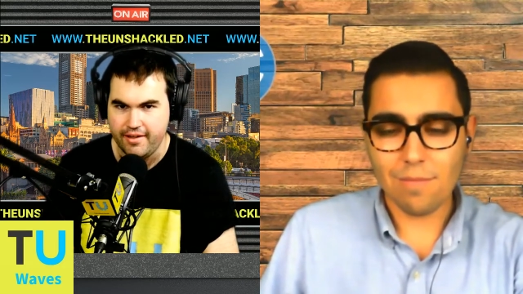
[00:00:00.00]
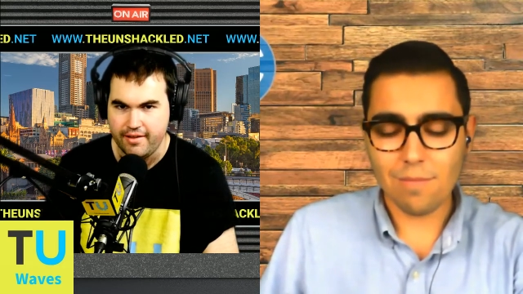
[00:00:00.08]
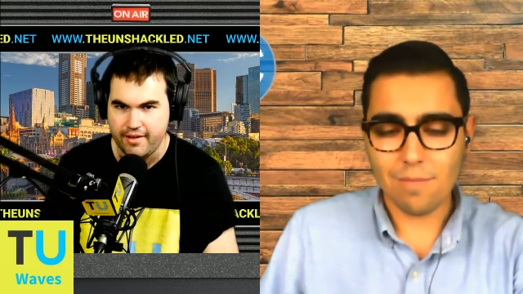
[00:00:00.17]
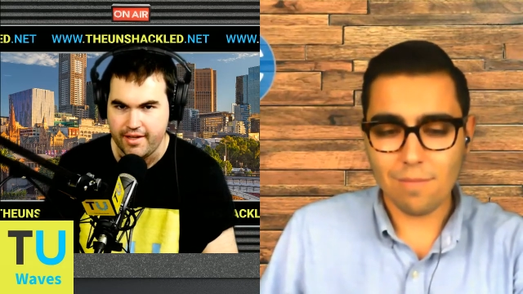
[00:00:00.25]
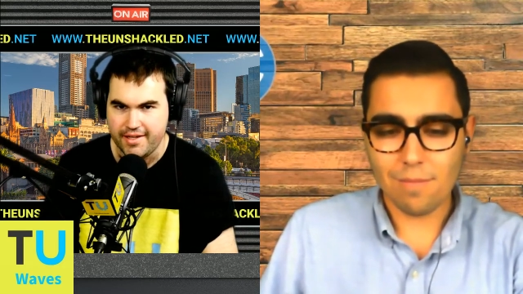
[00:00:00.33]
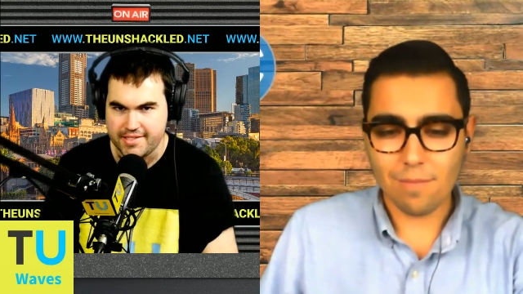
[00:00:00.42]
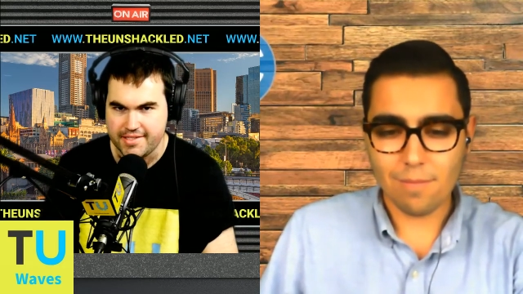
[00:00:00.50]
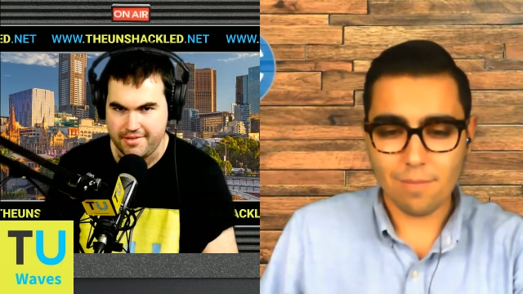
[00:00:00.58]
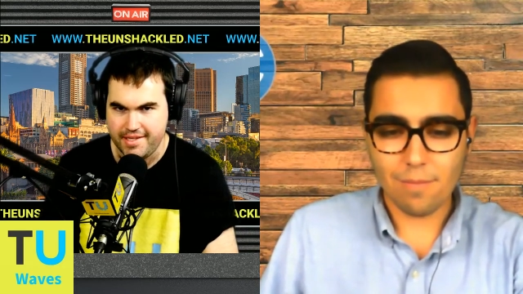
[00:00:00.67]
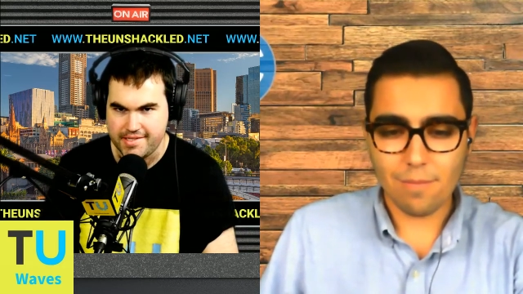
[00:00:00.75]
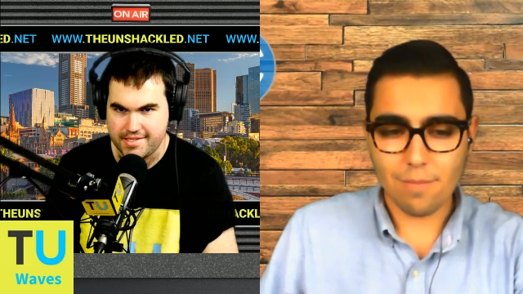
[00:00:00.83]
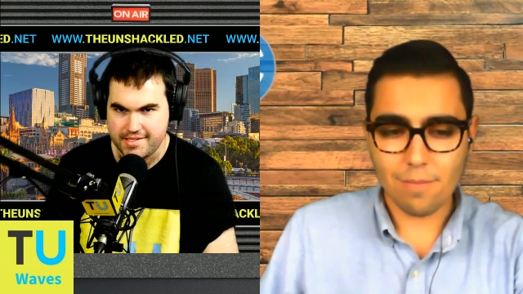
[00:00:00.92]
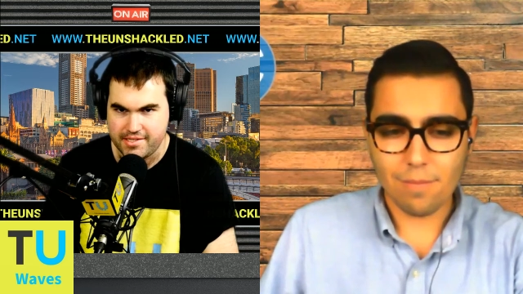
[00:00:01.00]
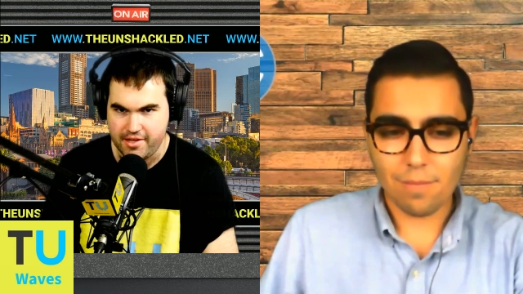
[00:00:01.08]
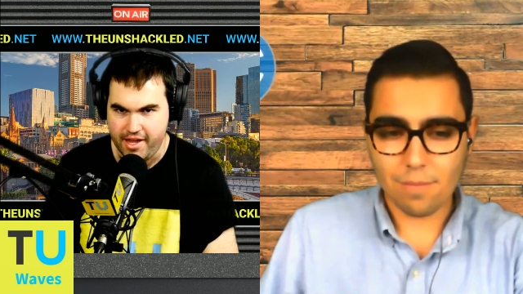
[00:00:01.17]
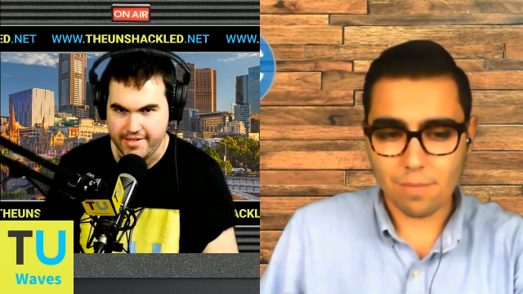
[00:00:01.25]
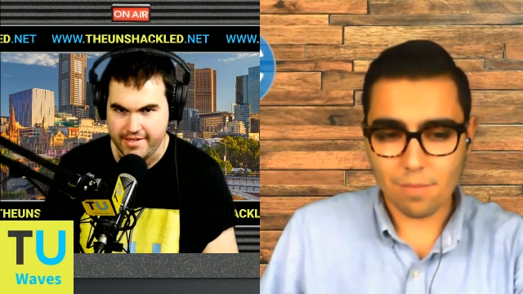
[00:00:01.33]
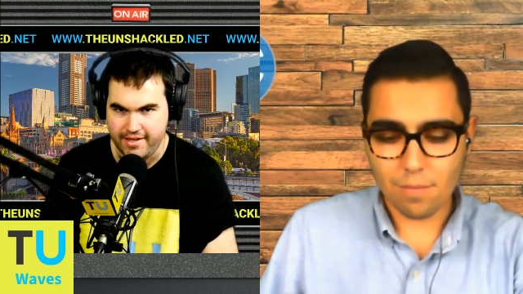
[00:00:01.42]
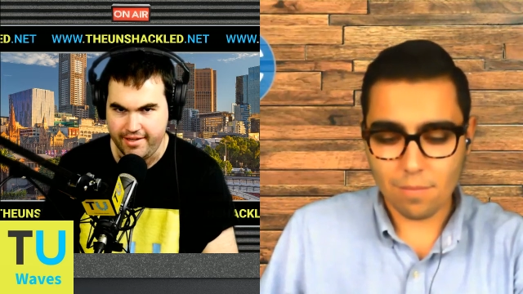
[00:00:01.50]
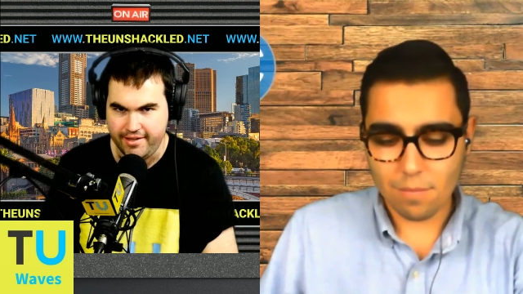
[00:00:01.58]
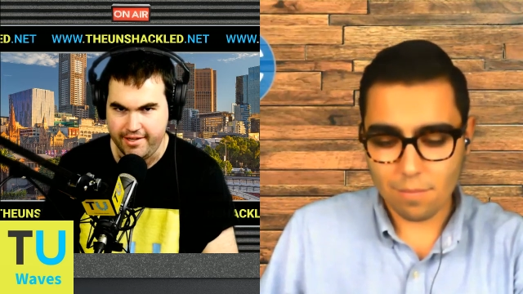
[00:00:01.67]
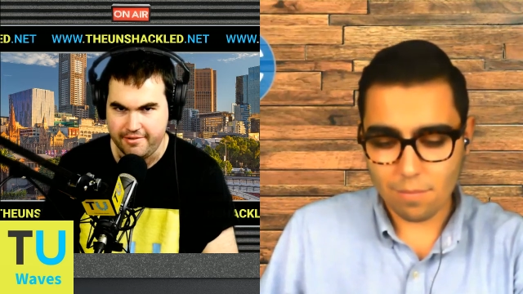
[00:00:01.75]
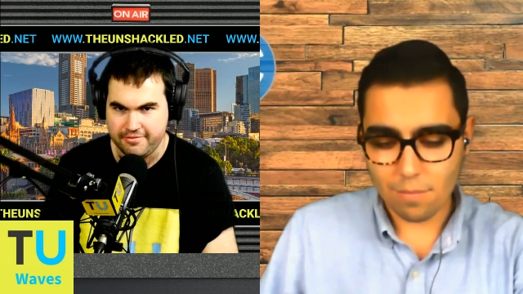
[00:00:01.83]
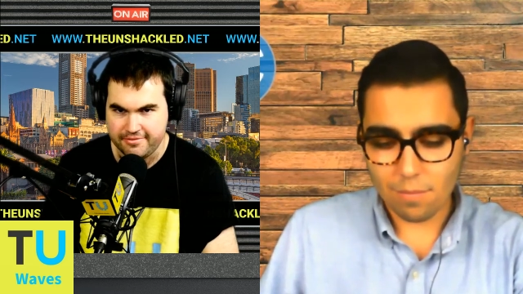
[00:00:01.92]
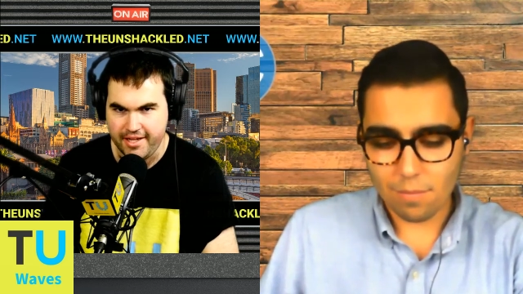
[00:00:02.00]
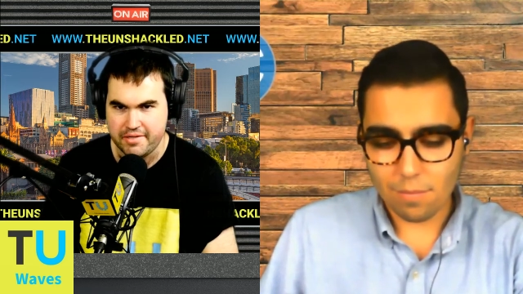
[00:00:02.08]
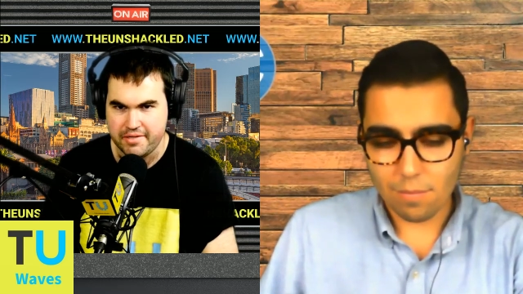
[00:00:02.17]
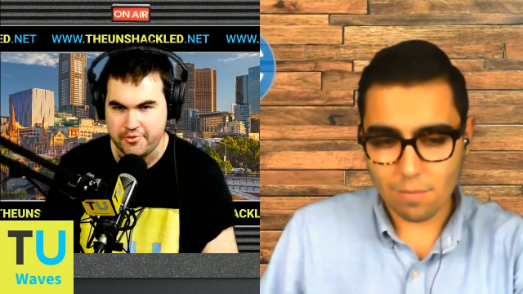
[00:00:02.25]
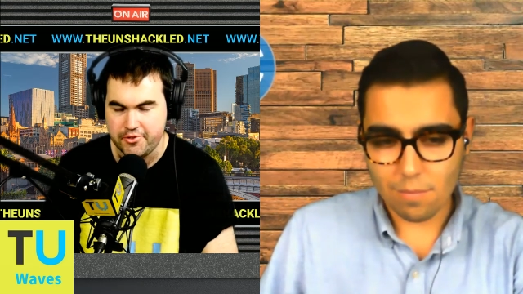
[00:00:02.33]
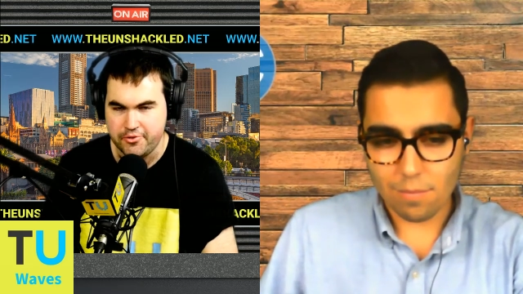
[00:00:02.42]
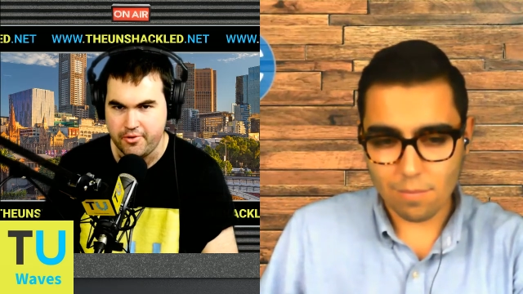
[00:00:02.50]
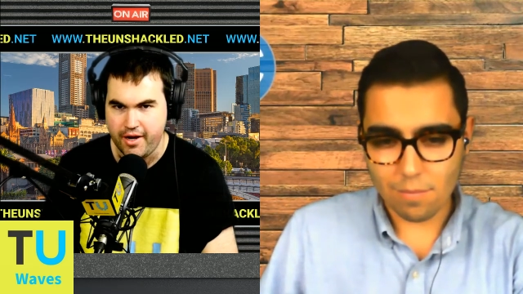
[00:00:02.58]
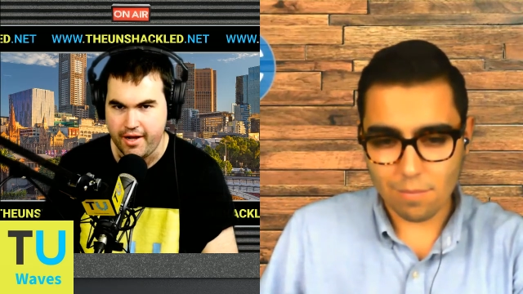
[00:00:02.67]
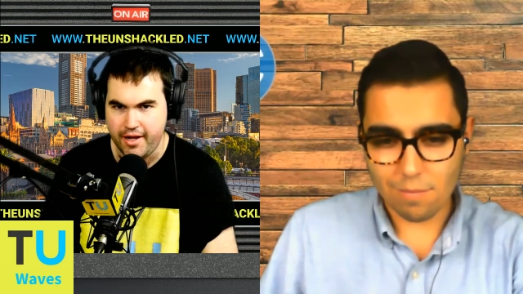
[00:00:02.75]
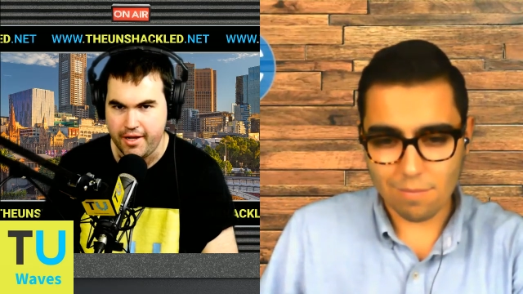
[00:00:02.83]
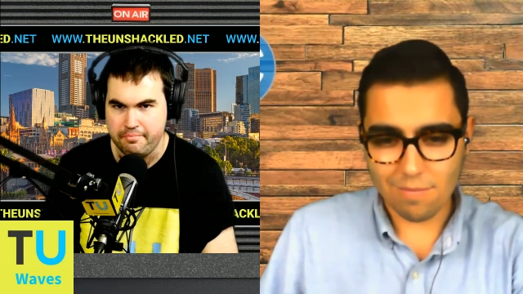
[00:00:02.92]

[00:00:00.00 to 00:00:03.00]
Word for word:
Speaker 1: uh, somebody has designed an inflatable uh,